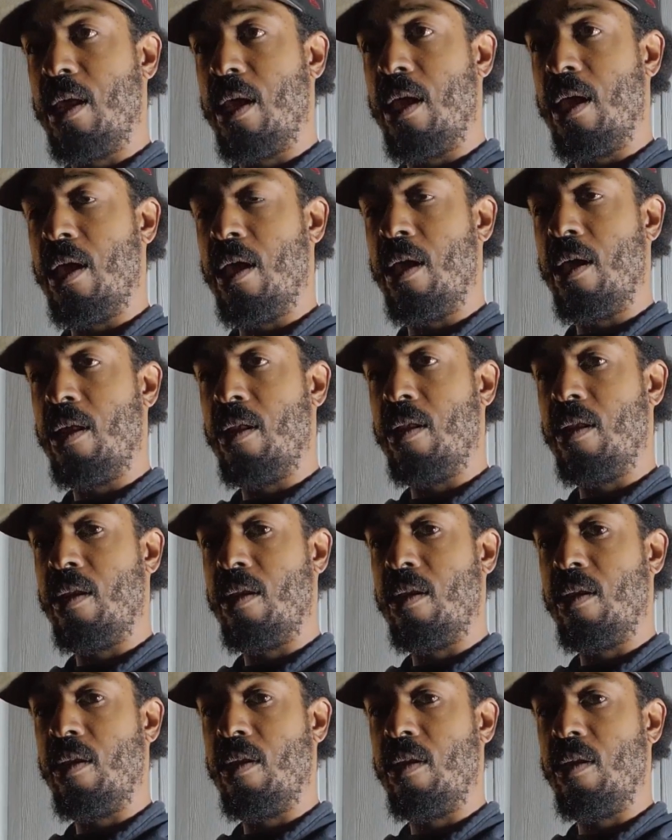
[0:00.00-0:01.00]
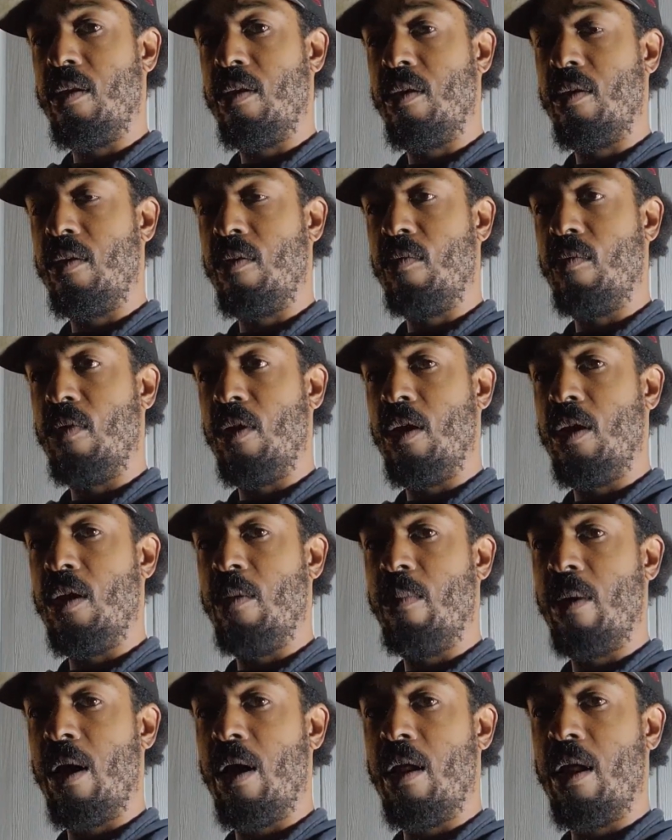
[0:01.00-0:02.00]
and
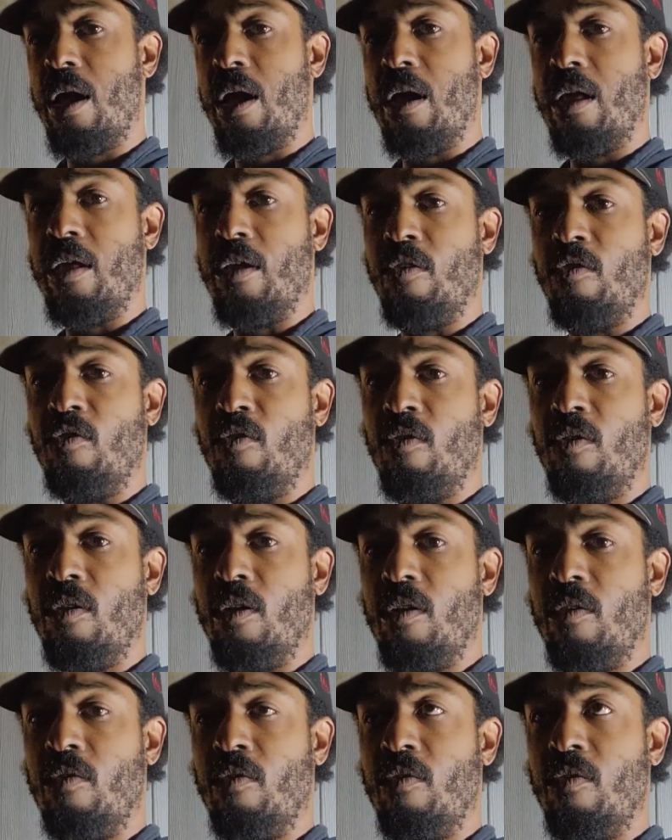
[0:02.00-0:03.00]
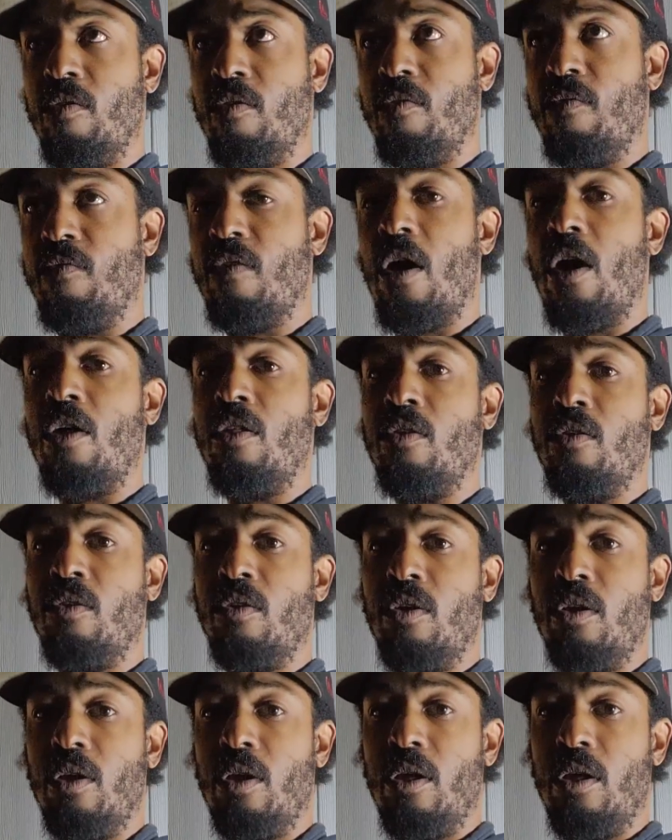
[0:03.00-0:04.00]
reading about how his
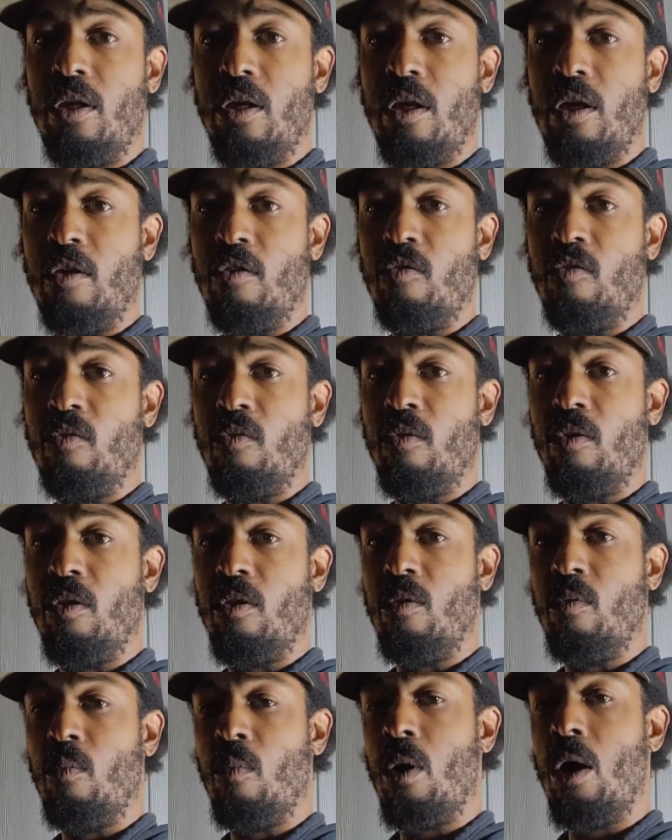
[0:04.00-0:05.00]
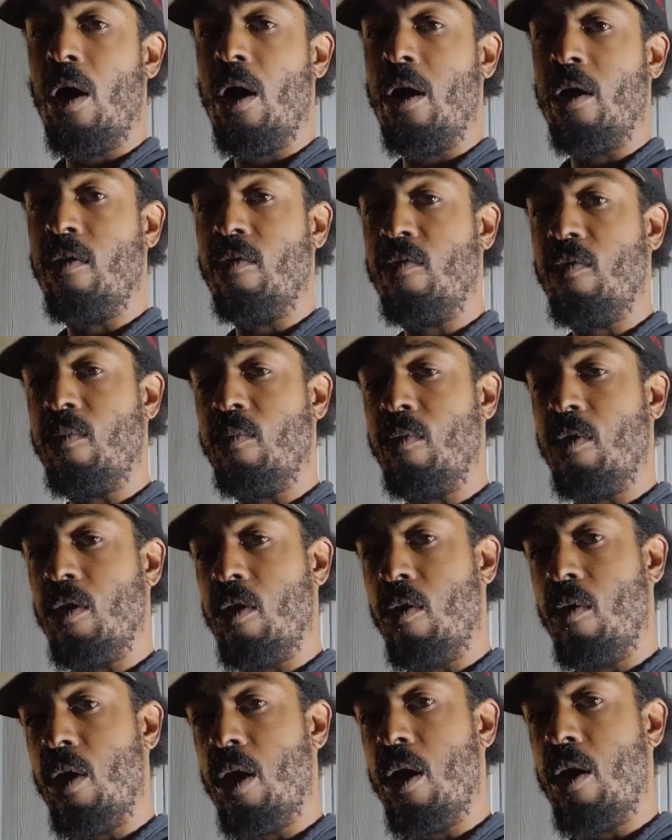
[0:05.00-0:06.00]
father enjoyed wines from
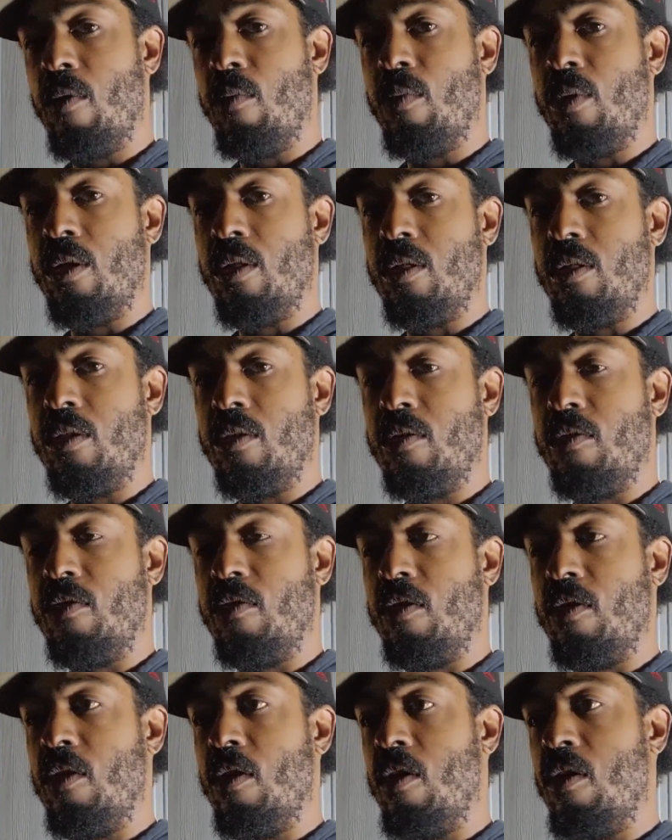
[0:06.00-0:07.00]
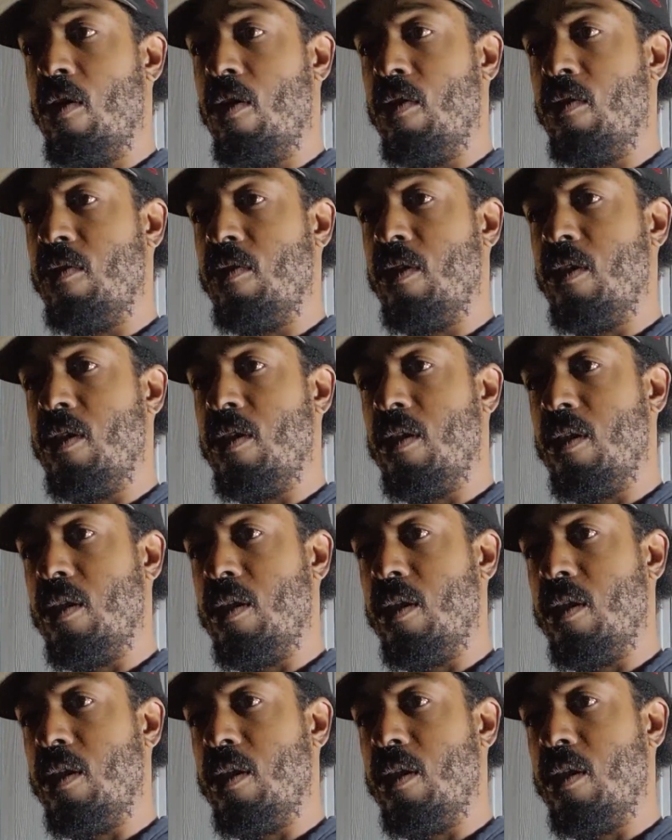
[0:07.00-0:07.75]
Rioja with cigars, and